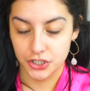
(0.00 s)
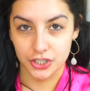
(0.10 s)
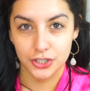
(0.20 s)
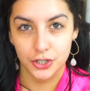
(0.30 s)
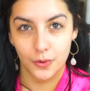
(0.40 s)

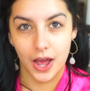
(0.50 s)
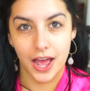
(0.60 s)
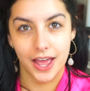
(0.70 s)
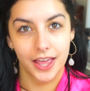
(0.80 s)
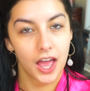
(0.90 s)
just so
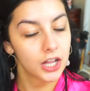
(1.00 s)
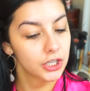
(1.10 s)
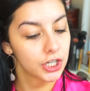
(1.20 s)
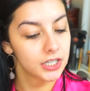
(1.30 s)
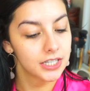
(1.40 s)
I
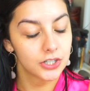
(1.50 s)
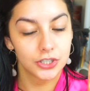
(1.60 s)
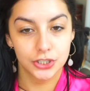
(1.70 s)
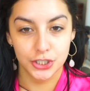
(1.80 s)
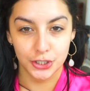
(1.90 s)
look a
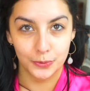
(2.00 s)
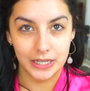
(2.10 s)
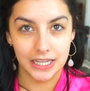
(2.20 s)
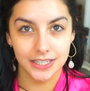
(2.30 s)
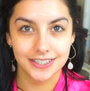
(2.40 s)
little dewy,